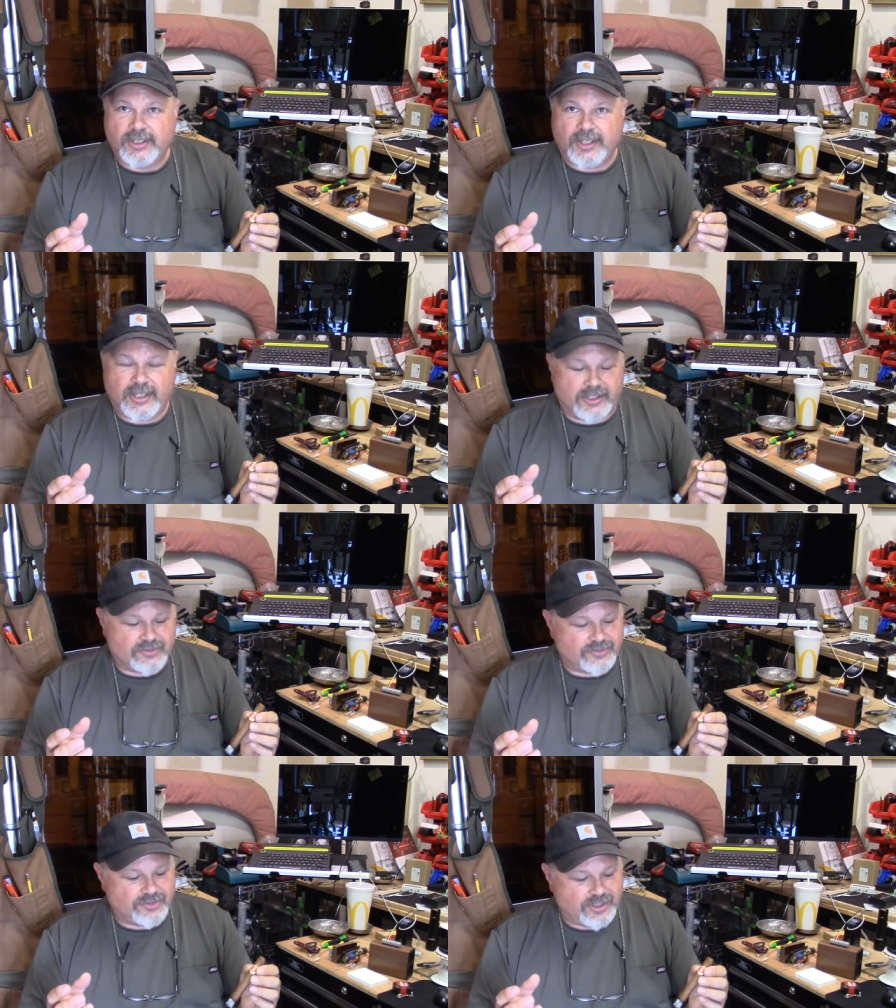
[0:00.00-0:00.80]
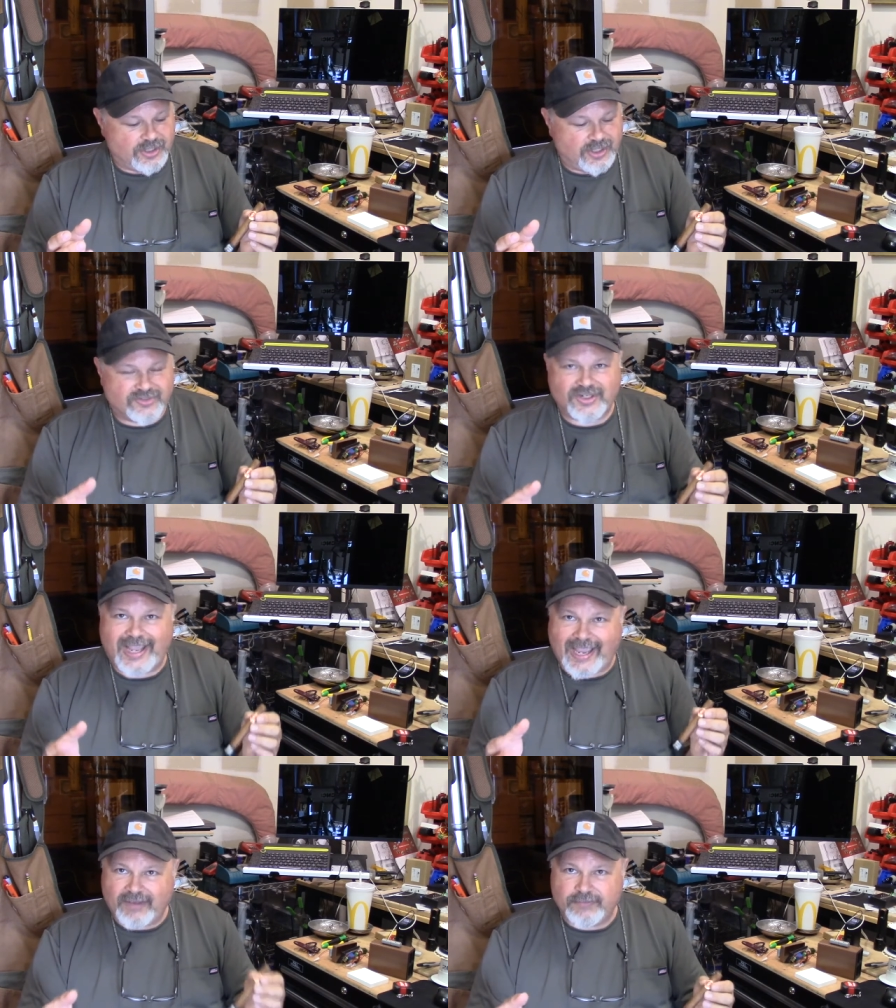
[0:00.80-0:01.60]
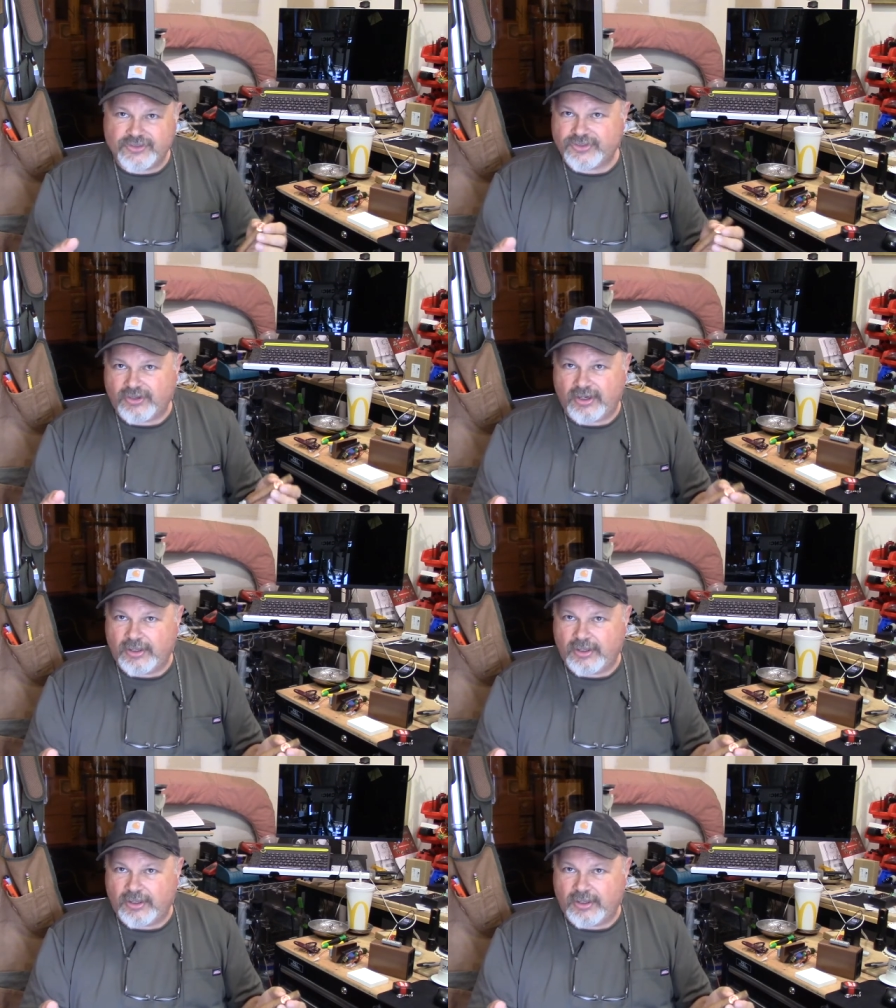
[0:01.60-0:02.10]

It's an average cigar.